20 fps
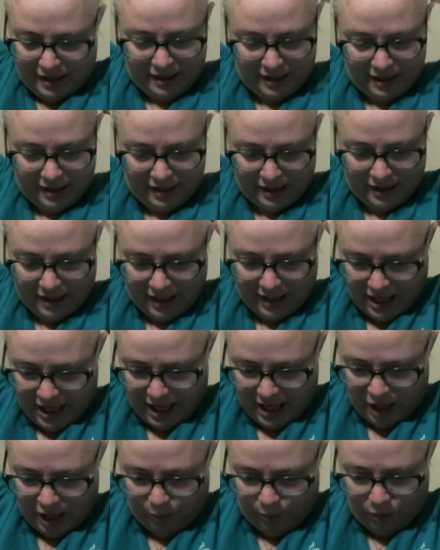
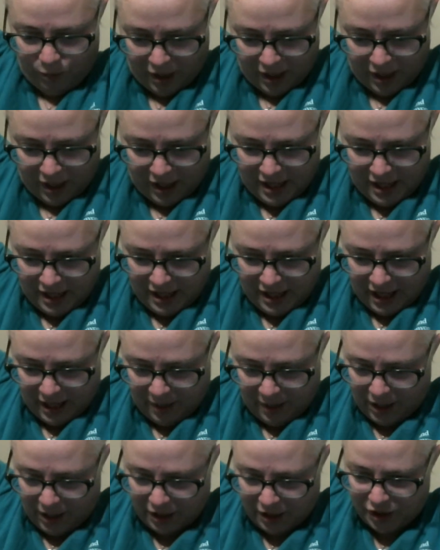camera. I am
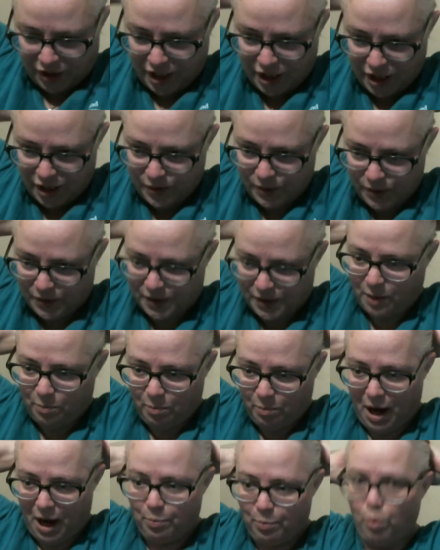actually using
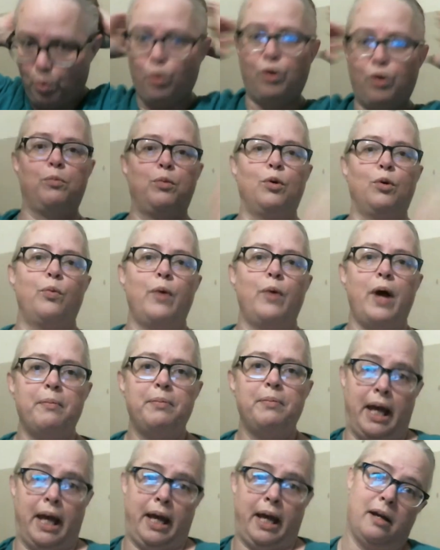my portable
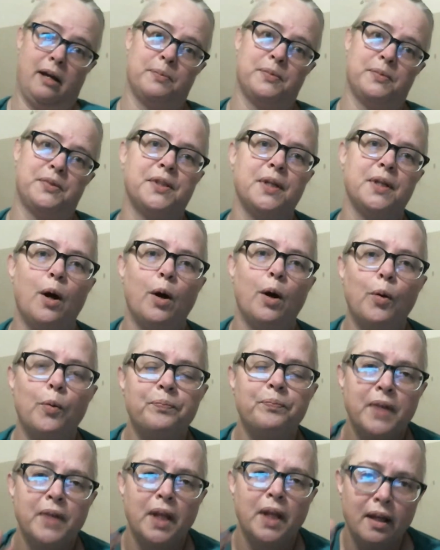webcam, so
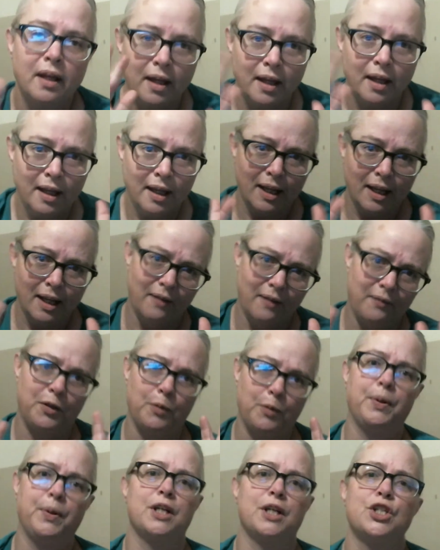if the
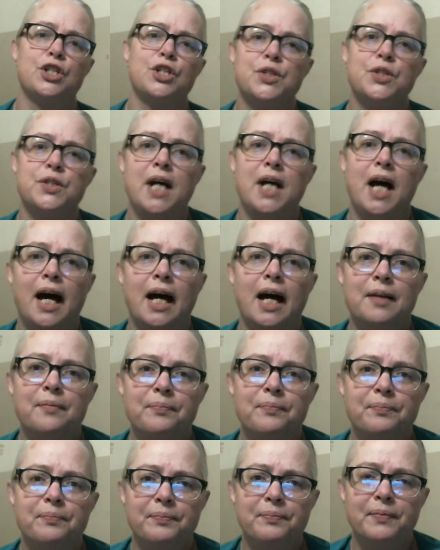picture's not
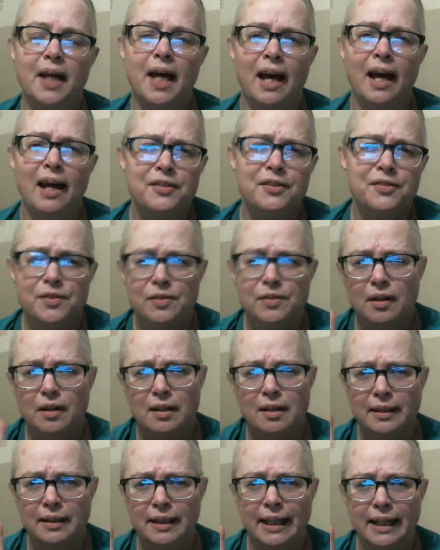as
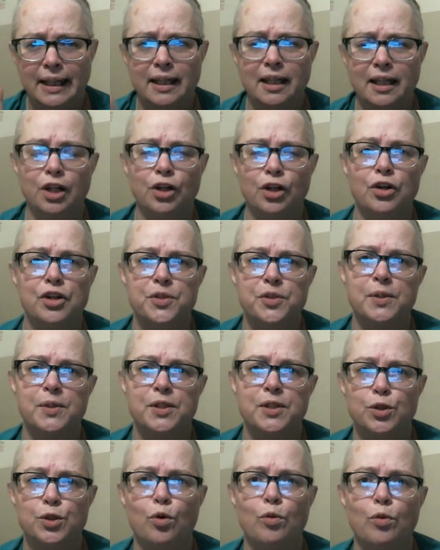clean and crisp as
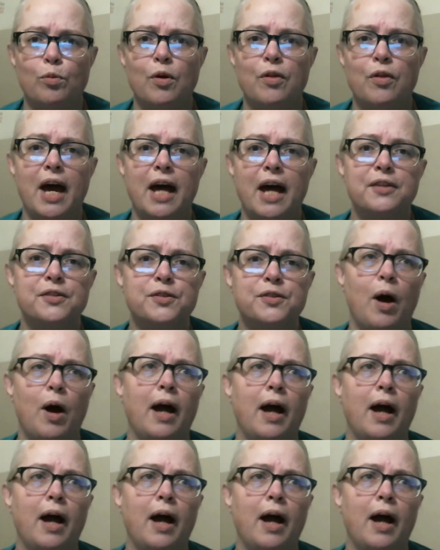normal, that is why.